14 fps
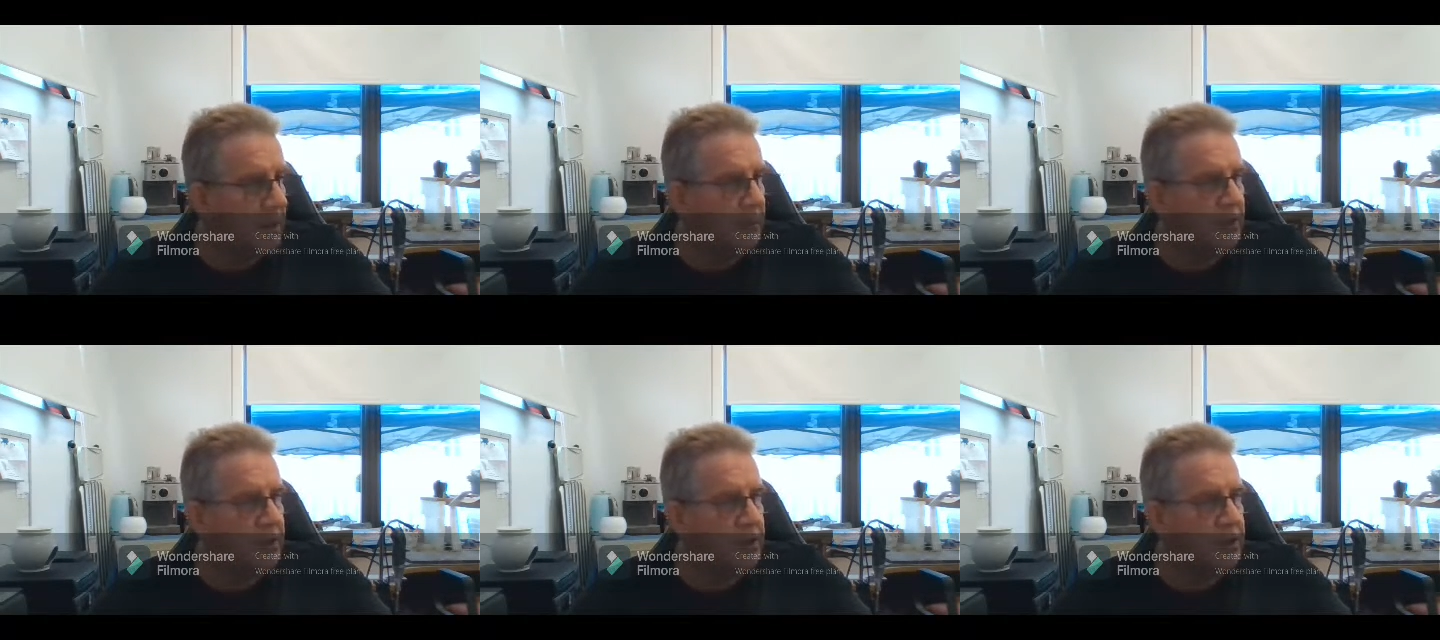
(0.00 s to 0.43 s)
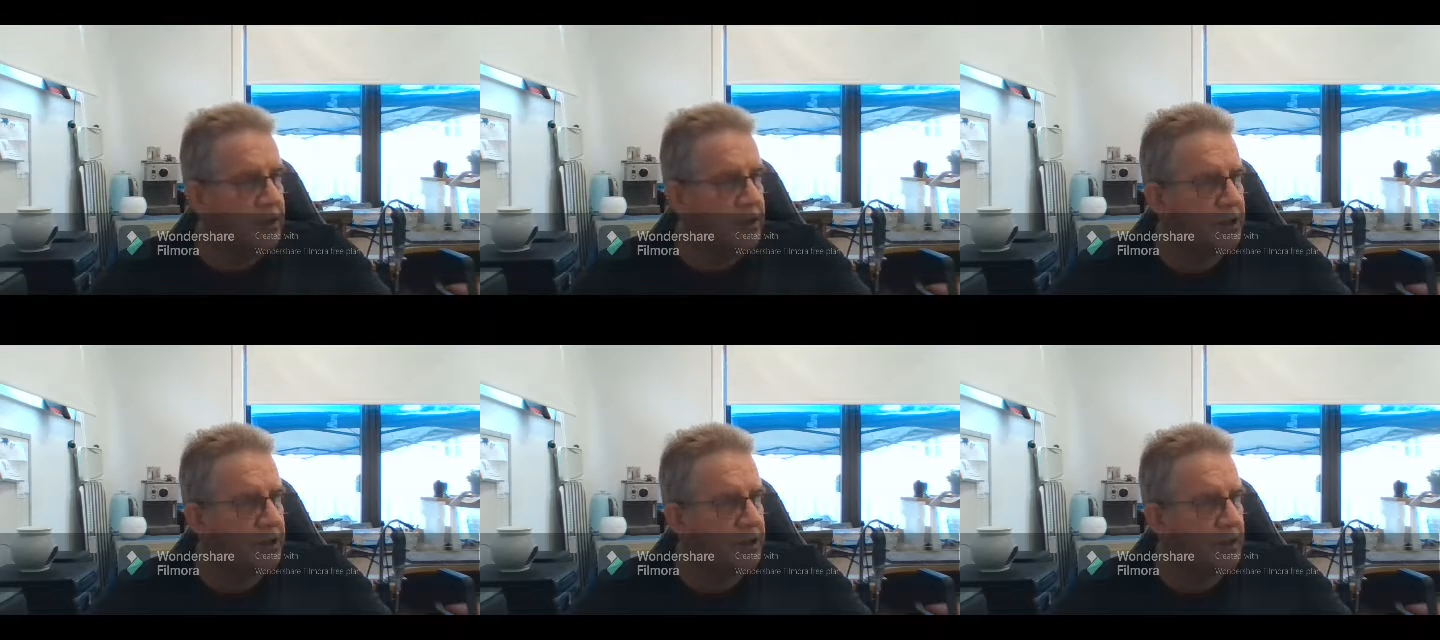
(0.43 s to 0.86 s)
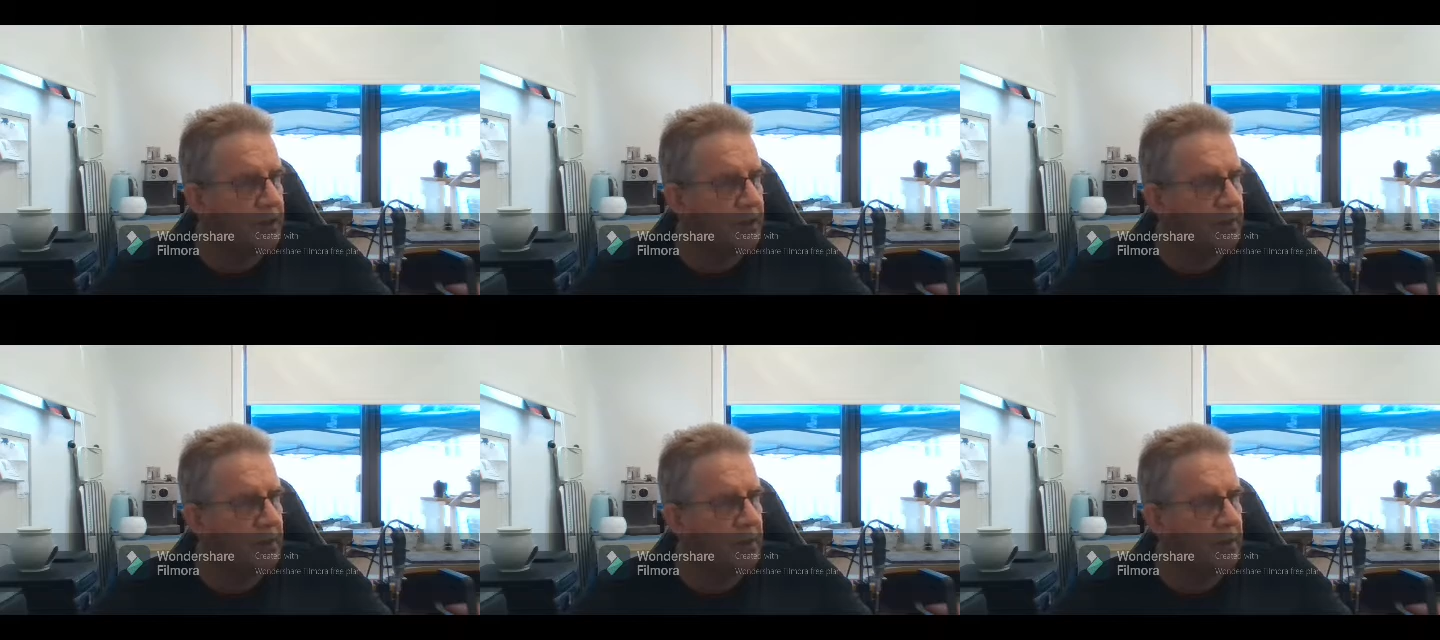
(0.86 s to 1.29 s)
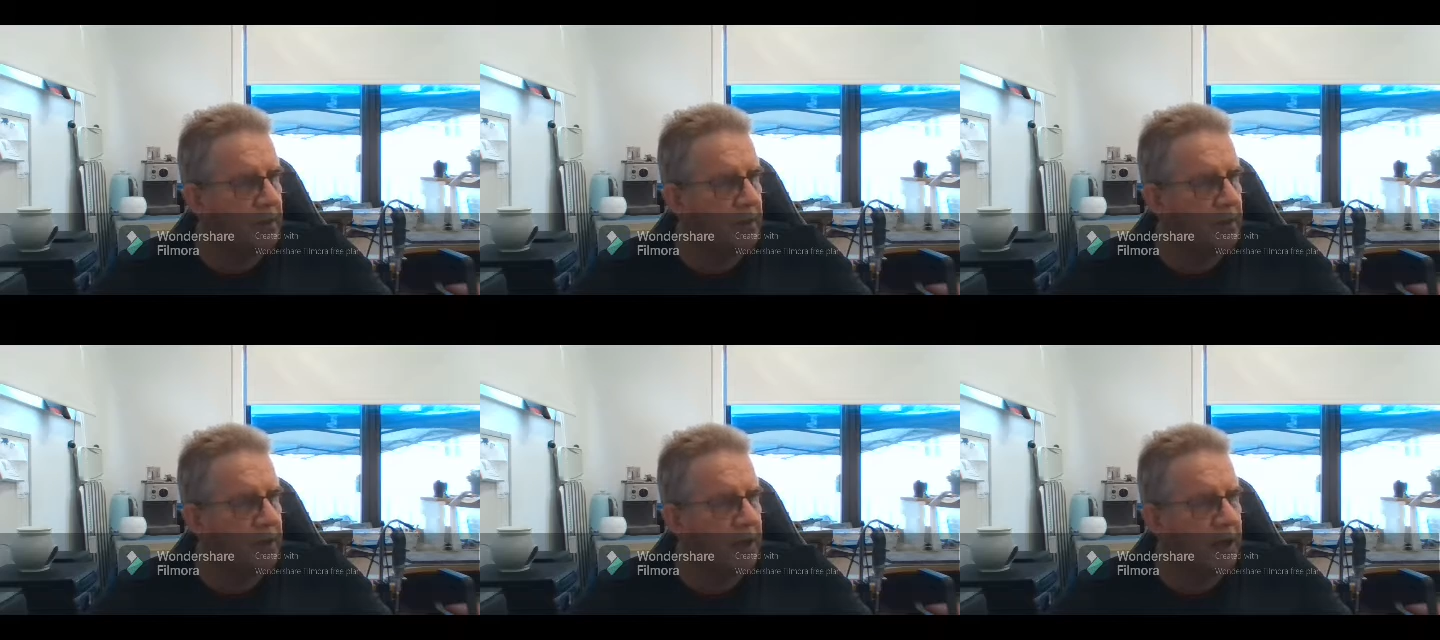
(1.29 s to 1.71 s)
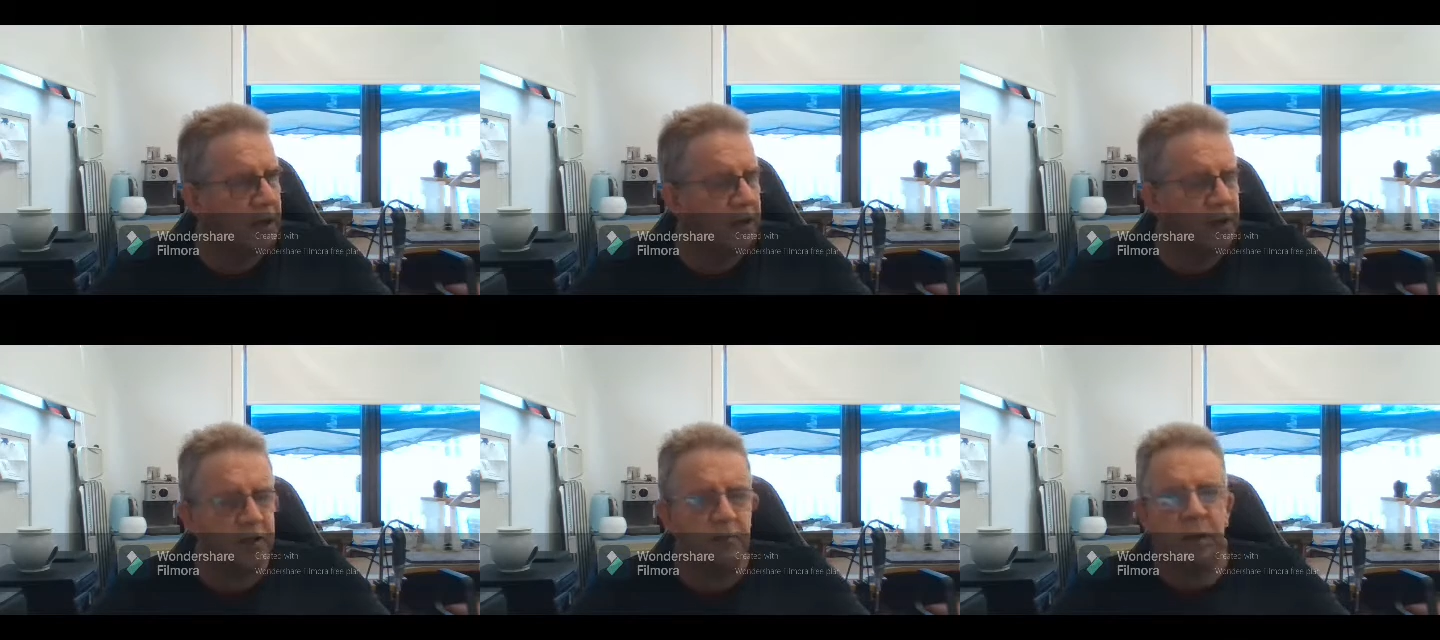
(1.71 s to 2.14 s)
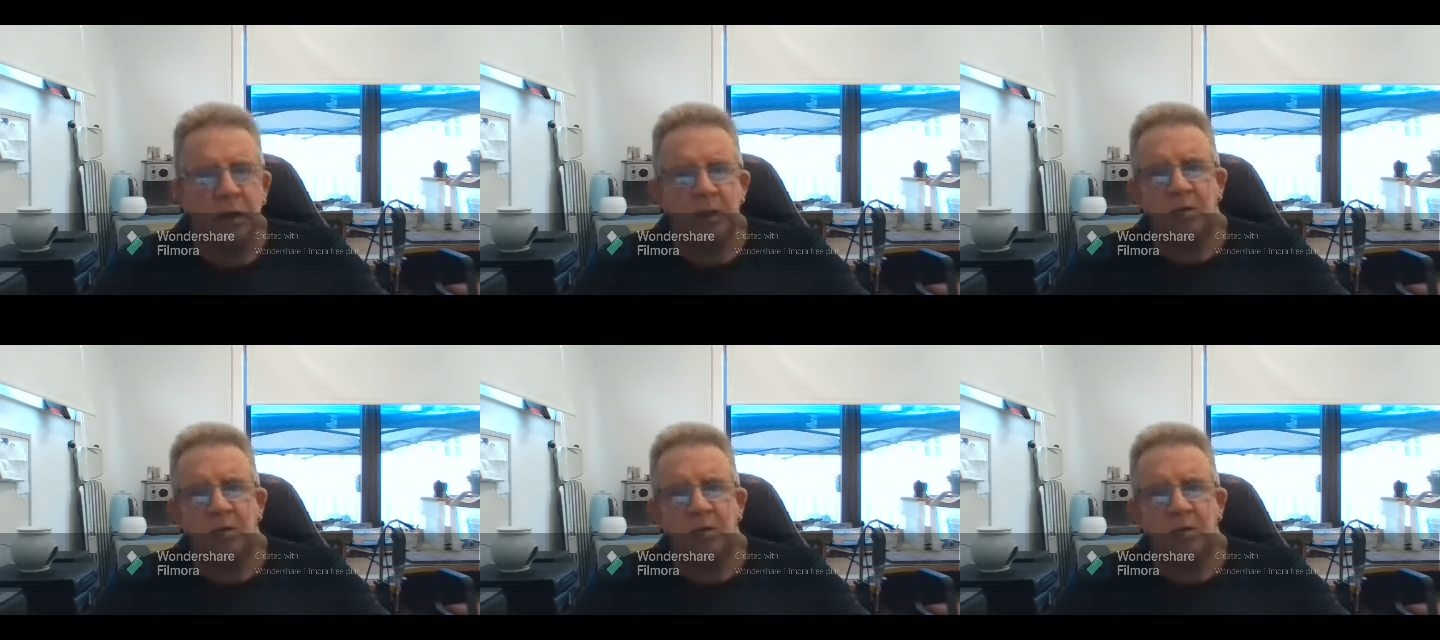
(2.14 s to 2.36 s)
But it's just the mechanism.